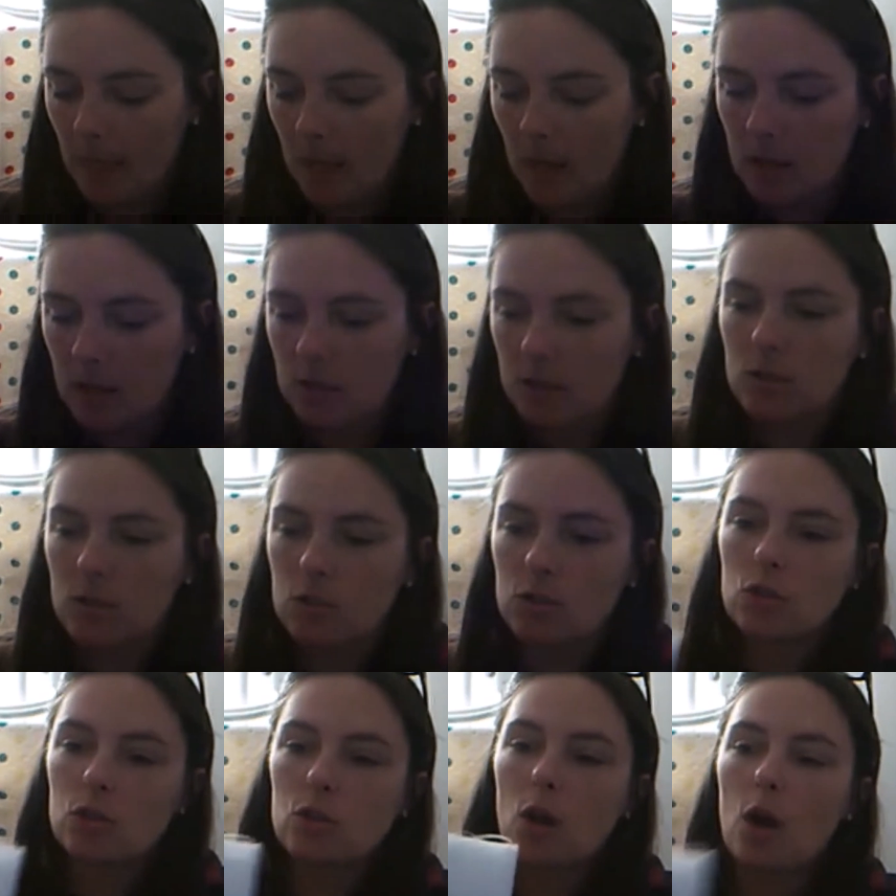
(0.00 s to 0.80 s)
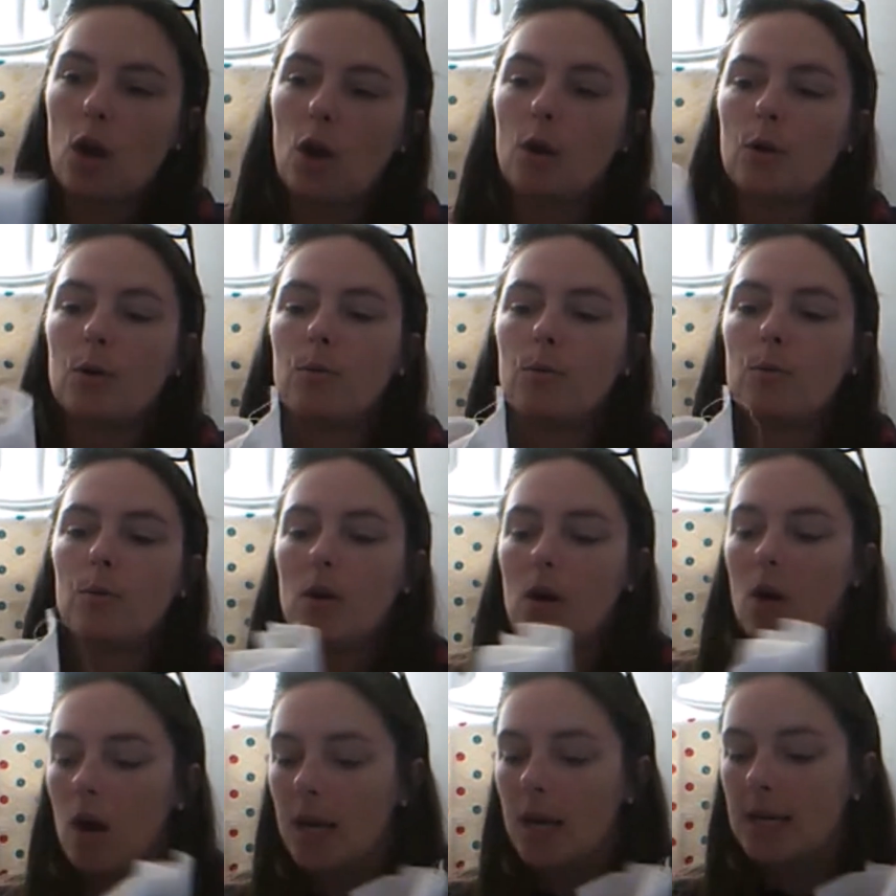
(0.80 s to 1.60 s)
So
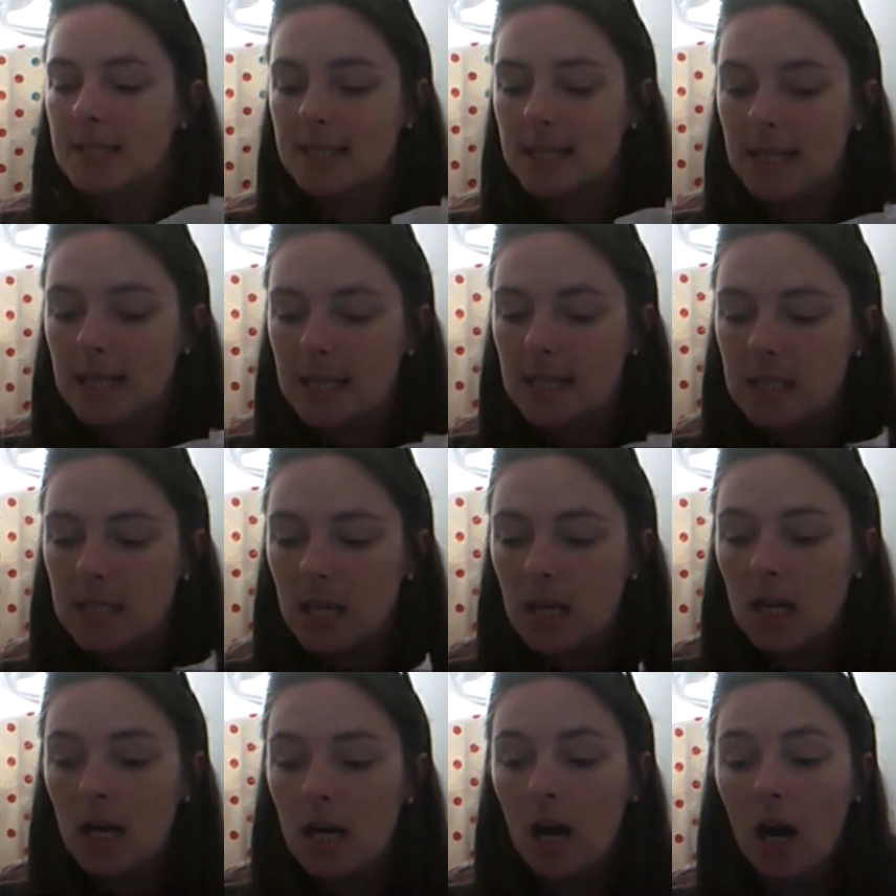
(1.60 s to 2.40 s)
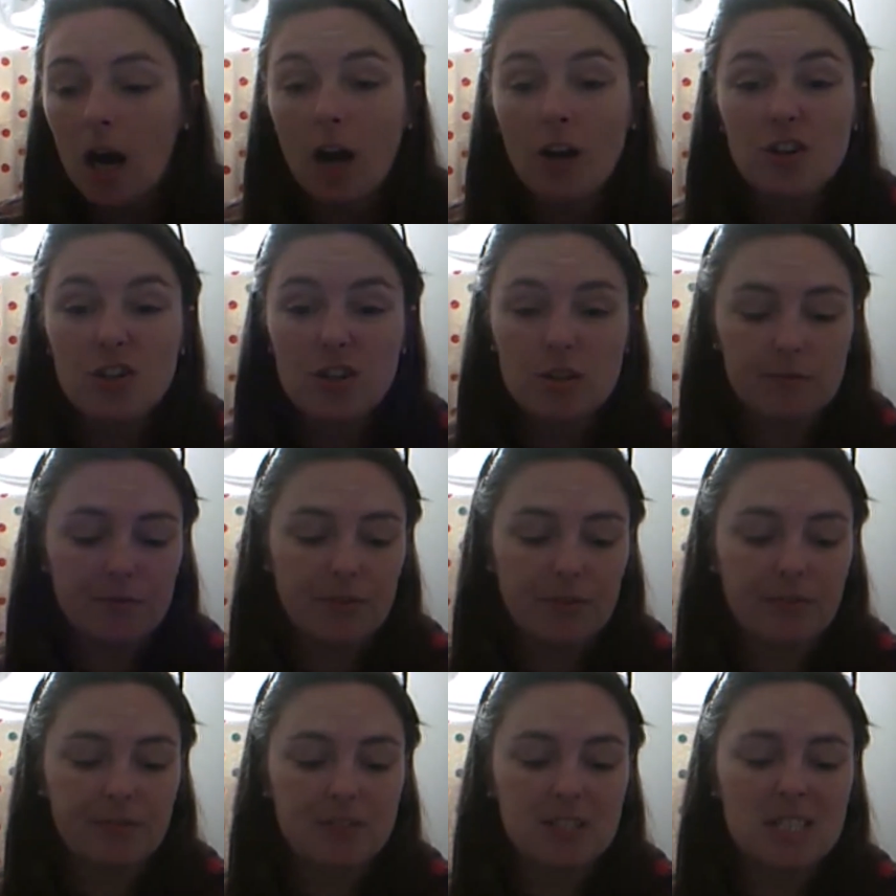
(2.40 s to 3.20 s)
I did
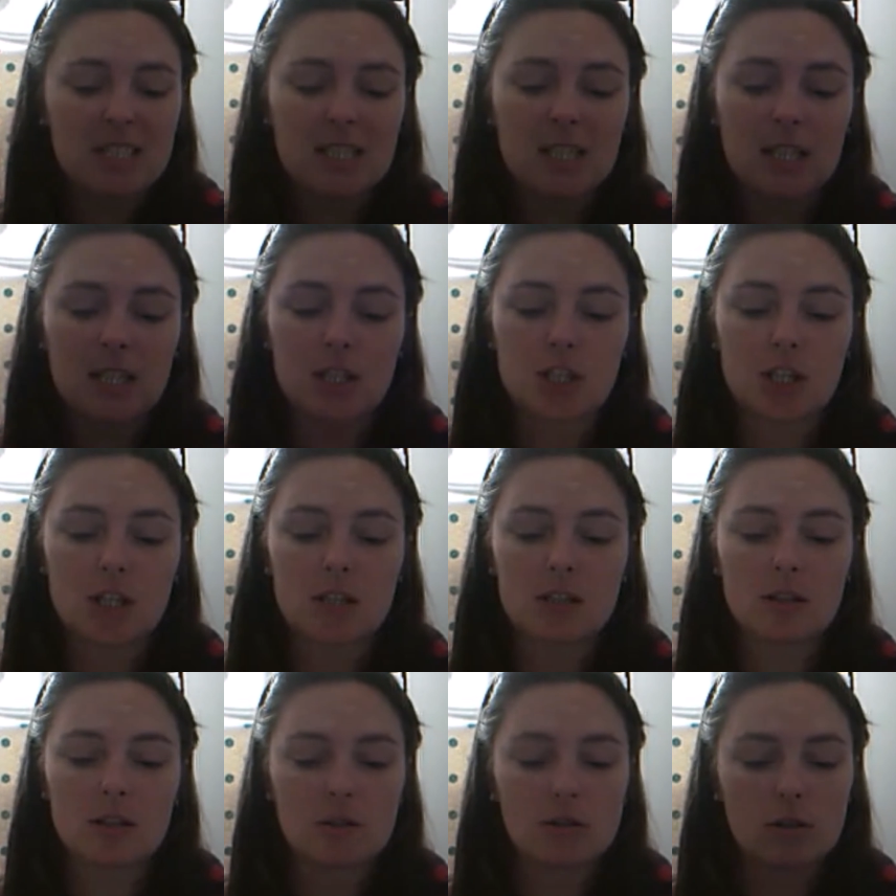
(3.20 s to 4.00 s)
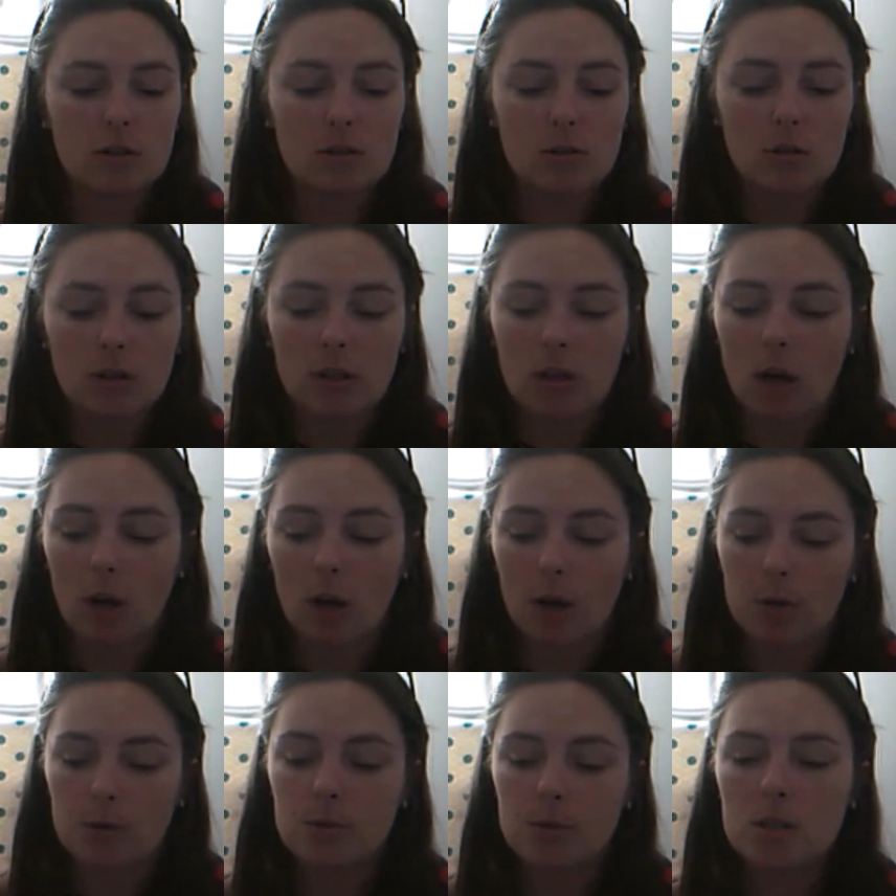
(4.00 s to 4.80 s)
150 stitches, so not
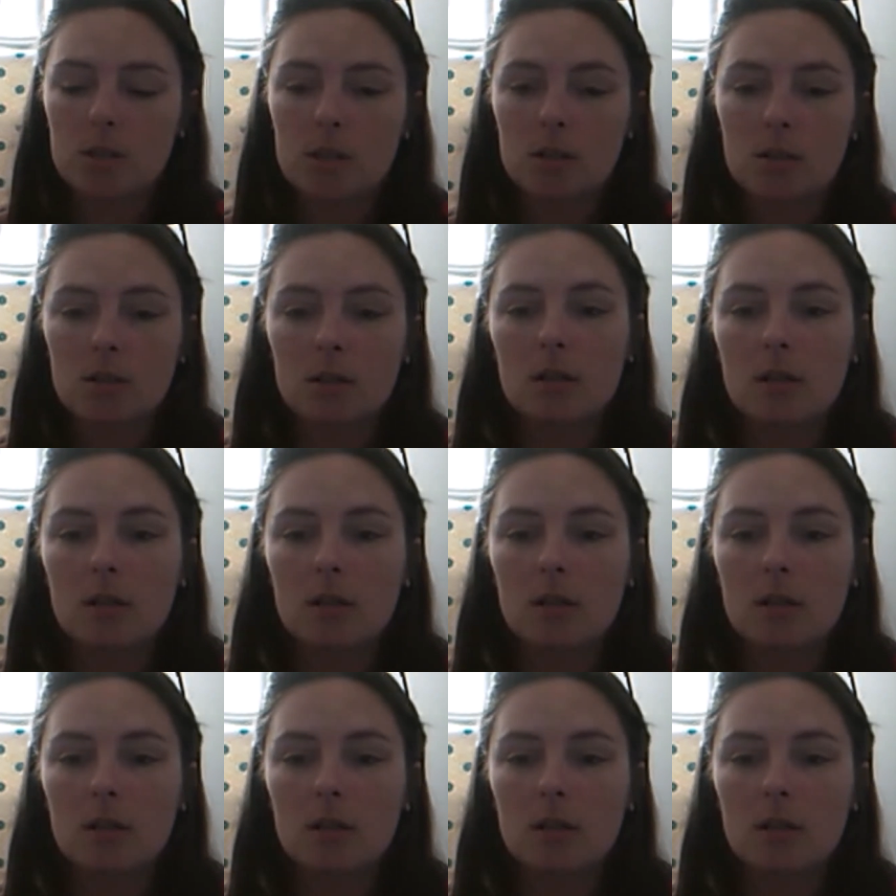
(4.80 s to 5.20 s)
loads.